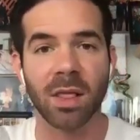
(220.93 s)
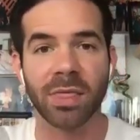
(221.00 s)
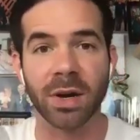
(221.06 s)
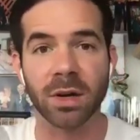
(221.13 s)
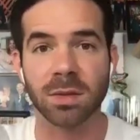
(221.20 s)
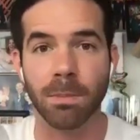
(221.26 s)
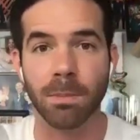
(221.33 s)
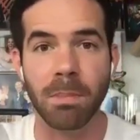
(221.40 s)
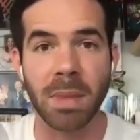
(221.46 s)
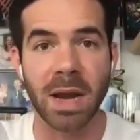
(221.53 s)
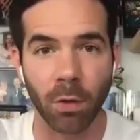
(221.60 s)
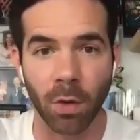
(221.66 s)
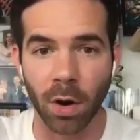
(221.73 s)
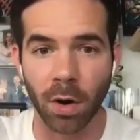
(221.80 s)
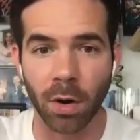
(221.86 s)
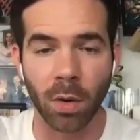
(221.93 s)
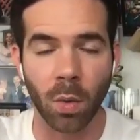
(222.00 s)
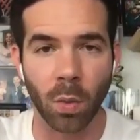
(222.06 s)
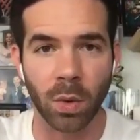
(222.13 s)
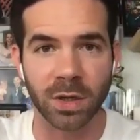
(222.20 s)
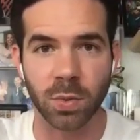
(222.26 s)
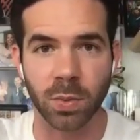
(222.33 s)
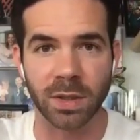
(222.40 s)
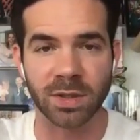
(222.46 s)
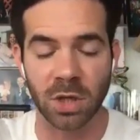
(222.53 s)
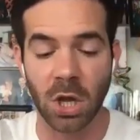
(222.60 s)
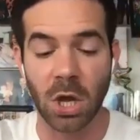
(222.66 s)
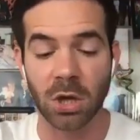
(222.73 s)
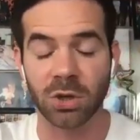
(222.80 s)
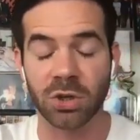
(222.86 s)
There's Mirror, which
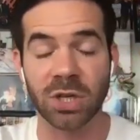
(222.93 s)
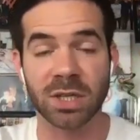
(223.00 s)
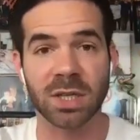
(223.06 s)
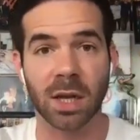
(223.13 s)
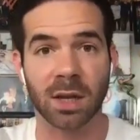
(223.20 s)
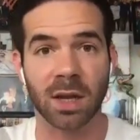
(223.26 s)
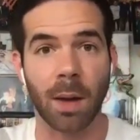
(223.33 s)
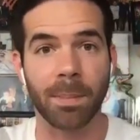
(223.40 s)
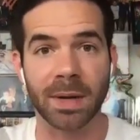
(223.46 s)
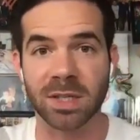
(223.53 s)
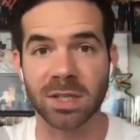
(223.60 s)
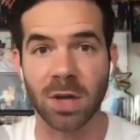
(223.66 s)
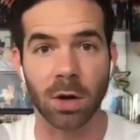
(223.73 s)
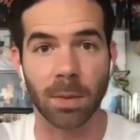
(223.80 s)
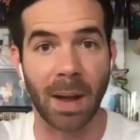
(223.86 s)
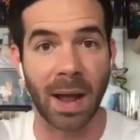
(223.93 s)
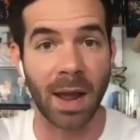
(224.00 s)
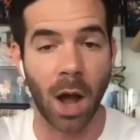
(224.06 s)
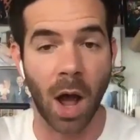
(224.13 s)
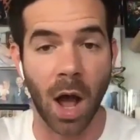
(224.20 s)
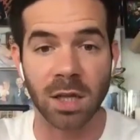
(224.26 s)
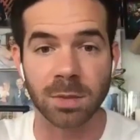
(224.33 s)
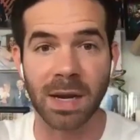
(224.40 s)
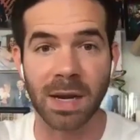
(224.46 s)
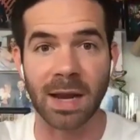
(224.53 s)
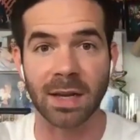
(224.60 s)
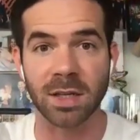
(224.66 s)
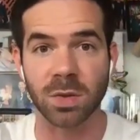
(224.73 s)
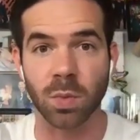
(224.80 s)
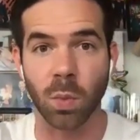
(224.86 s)
was just a company started by a husband
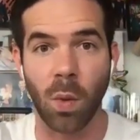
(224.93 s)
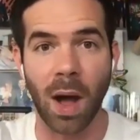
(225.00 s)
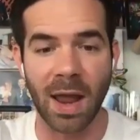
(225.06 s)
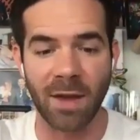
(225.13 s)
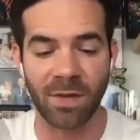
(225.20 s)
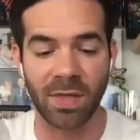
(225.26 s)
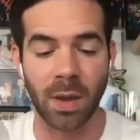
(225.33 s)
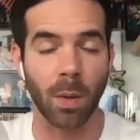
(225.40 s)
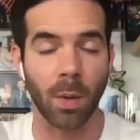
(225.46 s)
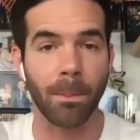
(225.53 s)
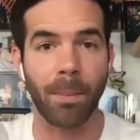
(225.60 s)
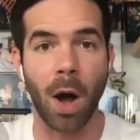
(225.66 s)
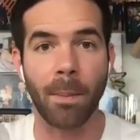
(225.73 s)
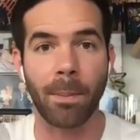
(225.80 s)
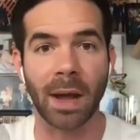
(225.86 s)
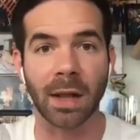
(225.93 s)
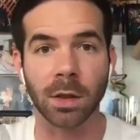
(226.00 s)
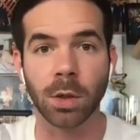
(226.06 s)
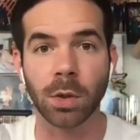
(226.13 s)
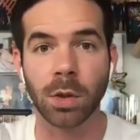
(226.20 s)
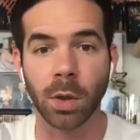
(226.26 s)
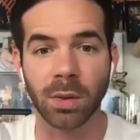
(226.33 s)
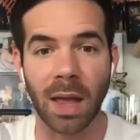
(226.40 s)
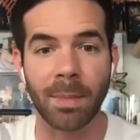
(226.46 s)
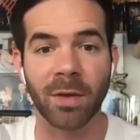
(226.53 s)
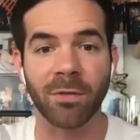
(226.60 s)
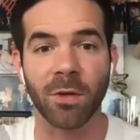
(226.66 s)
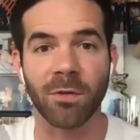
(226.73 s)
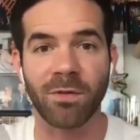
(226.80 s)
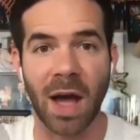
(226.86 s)
and his wife, and they were bought by
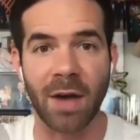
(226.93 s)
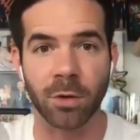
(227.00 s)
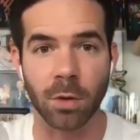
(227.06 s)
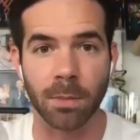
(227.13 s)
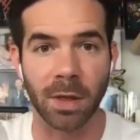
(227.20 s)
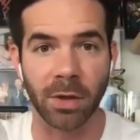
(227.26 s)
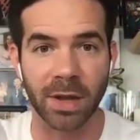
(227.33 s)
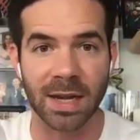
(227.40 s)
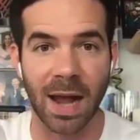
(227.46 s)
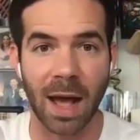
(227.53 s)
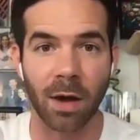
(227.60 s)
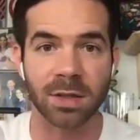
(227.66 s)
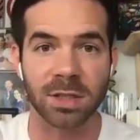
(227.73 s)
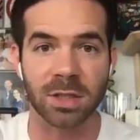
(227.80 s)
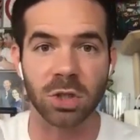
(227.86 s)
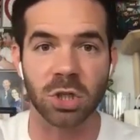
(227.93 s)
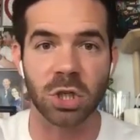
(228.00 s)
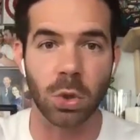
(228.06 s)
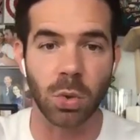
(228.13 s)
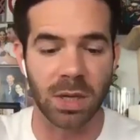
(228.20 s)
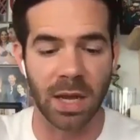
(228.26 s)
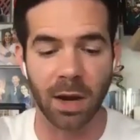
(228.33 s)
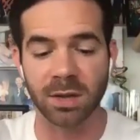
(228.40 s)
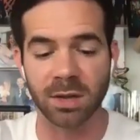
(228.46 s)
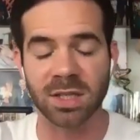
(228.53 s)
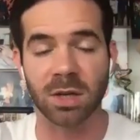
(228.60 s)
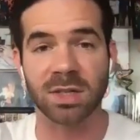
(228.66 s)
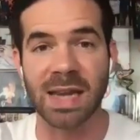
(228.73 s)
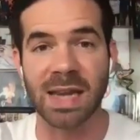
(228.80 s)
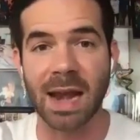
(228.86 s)
Lululemon for $500 million in two years.
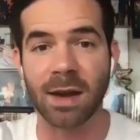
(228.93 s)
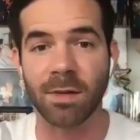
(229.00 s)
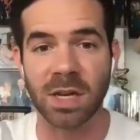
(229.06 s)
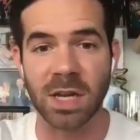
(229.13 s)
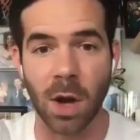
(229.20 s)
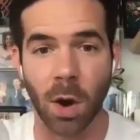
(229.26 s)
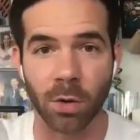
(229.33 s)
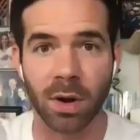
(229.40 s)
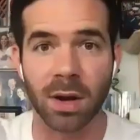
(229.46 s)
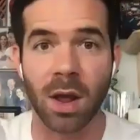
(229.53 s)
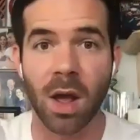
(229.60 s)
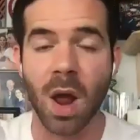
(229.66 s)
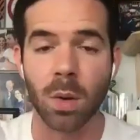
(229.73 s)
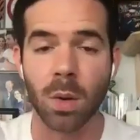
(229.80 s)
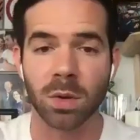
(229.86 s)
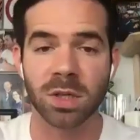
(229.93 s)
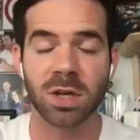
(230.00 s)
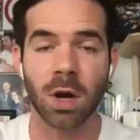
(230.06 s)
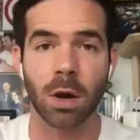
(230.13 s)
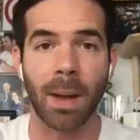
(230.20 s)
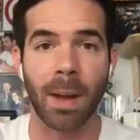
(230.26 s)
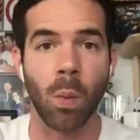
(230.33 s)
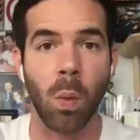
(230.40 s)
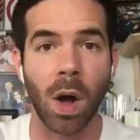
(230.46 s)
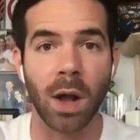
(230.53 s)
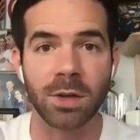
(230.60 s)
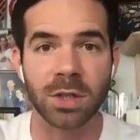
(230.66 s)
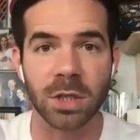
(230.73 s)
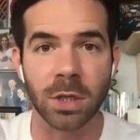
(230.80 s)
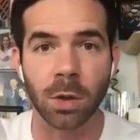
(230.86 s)
There's Native Deodorant, which is started by
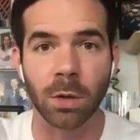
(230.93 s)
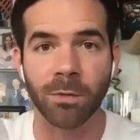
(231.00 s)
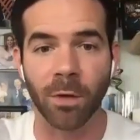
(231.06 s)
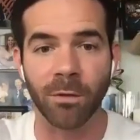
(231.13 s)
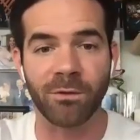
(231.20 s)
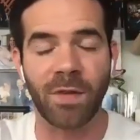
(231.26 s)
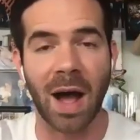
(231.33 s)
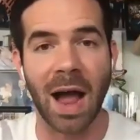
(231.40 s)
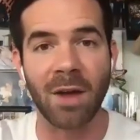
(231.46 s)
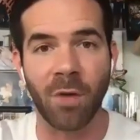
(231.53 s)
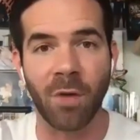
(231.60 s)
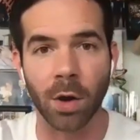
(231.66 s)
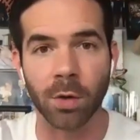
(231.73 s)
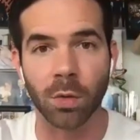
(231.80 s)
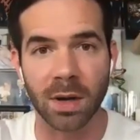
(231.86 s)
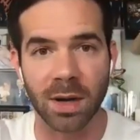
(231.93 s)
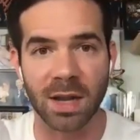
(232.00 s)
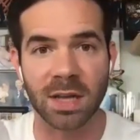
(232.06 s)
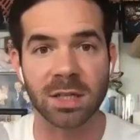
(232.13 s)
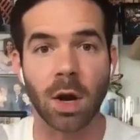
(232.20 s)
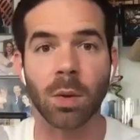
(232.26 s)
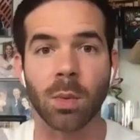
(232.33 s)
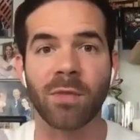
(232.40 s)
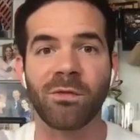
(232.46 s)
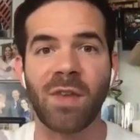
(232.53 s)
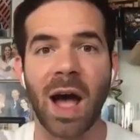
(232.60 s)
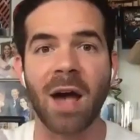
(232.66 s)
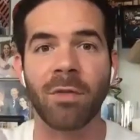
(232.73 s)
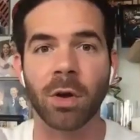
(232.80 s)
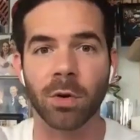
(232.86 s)
one dude for 500. He started with
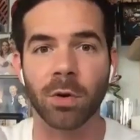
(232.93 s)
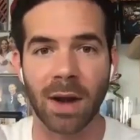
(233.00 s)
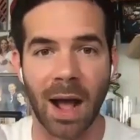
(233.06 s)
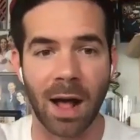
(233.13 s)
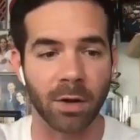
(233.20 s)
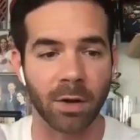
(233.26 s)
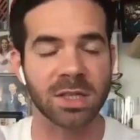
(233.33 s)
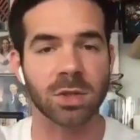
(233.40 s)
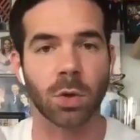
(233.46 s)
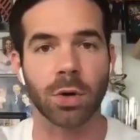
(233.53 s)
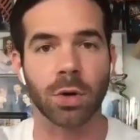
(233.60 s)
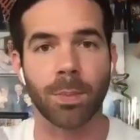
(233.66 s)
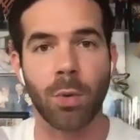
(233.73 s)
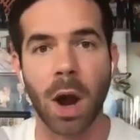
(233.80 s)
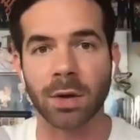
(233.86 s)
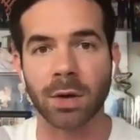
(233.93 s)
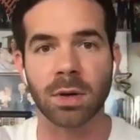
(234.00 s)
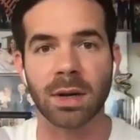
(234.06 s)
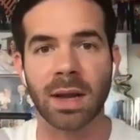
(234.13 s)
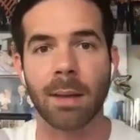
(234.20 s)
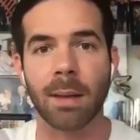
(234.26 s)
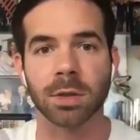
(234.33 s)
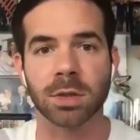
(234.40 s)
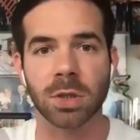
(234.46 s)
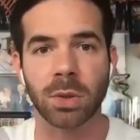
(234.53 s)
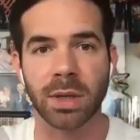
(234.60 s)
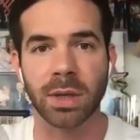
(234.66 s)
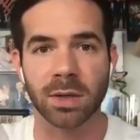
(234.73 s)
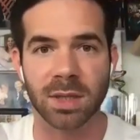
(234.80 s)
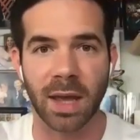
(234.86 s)
$500. He sold to Procter & Gamble two
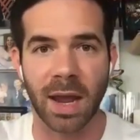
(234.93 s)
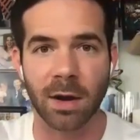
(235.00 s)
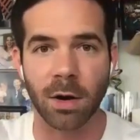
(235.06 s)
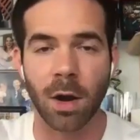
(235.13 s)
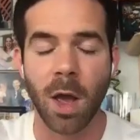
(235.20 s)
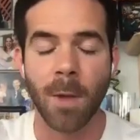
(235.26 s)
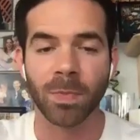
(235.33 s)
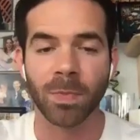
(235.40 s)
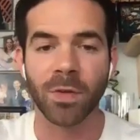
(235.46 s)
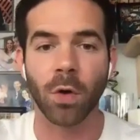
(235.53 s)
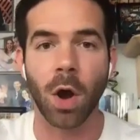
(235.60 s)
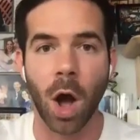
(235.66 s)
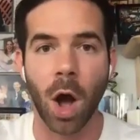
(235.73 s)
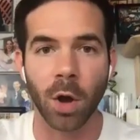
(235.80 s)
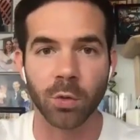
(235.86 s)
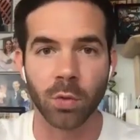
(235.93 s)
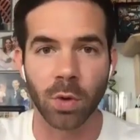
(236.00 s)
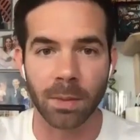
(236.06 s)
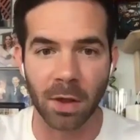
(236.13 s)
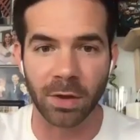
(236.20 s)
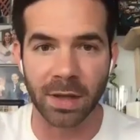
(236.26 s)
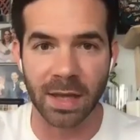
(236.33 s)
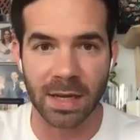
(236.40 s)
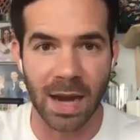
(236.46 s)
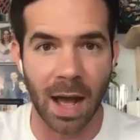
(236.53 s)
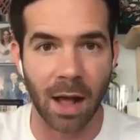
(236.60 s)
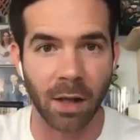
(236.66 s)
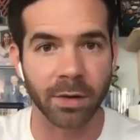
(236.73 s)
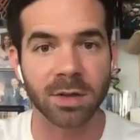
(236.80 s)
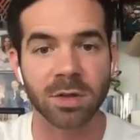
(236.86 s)
years later for $100 billion.
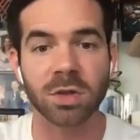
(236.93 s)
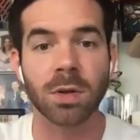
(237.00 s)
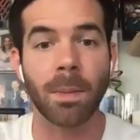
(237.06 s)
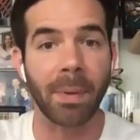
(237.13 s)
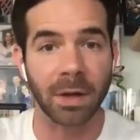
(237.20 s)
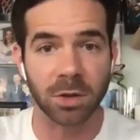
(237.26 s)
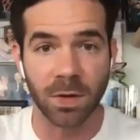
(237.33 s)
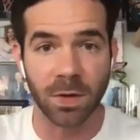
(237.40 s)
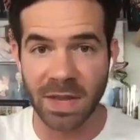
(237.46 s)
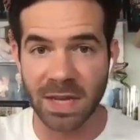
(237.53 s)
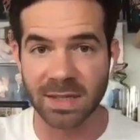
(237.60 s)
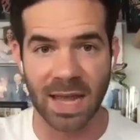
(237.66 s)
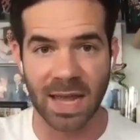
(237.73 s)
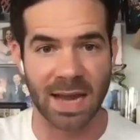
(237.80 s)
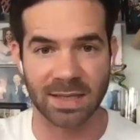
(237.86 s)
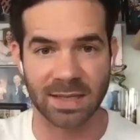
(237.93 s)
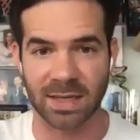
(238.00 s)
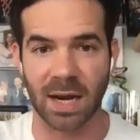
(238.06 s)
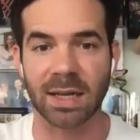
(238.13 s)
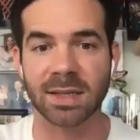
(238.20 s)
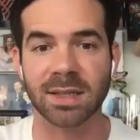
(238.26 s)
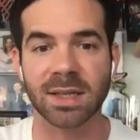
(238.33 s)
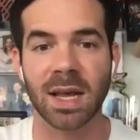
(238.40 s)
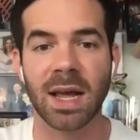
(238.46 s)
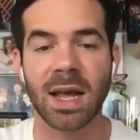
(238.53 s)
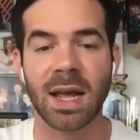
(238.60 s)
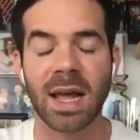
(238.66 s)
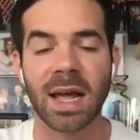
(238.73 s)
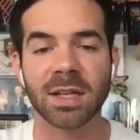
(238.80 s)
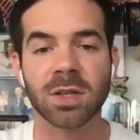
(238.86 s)
There's a bunch of these case studies.
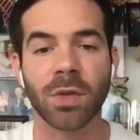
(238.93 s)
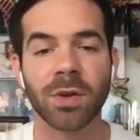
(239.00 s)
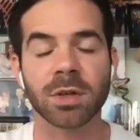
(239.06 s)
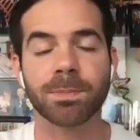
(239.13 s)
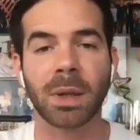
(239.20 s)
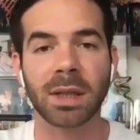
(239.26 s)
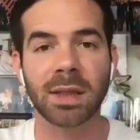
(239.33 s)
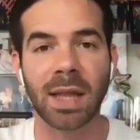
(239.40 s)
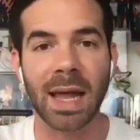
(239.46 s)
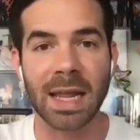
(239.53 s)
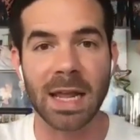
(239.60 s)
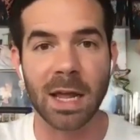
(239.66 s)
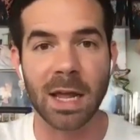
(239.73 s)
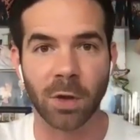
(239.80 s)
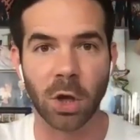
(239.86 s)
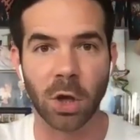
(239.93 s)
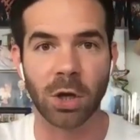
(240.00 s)
And so there's plenty of